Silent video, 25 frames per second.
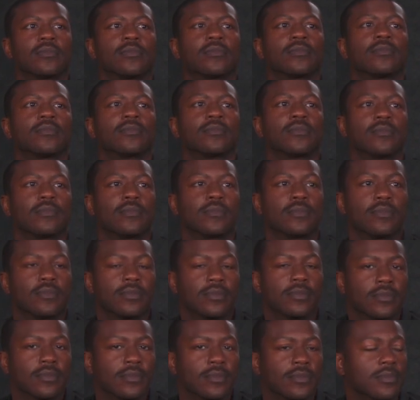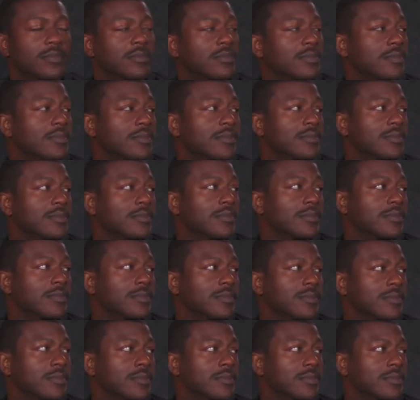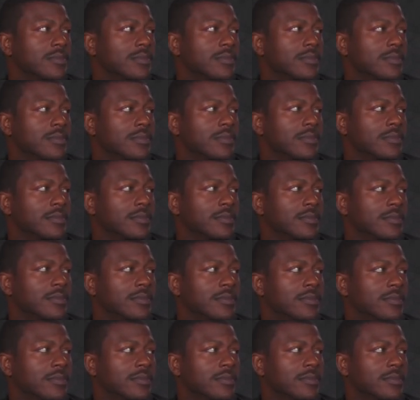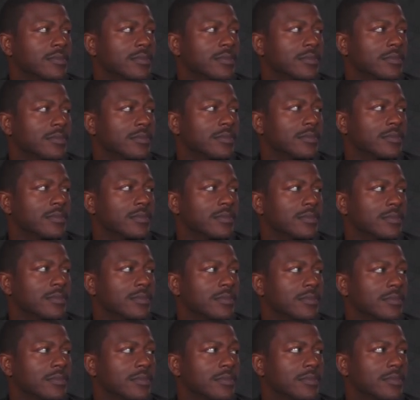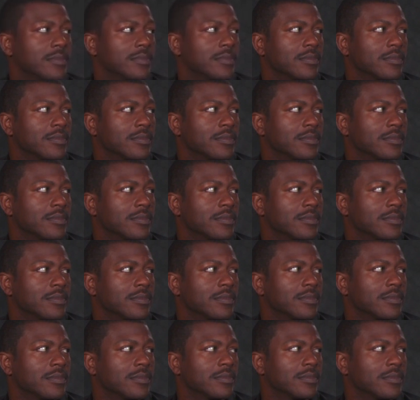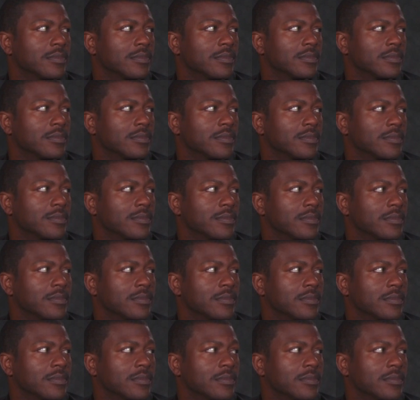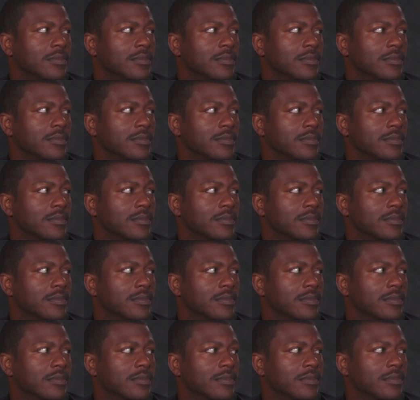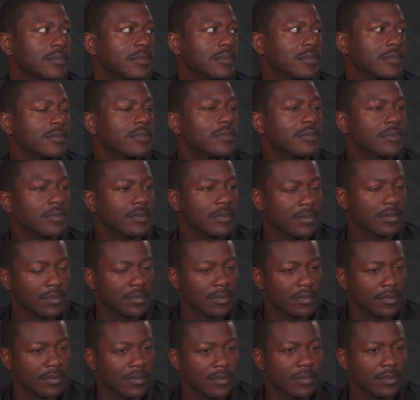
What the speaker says: (not speaking)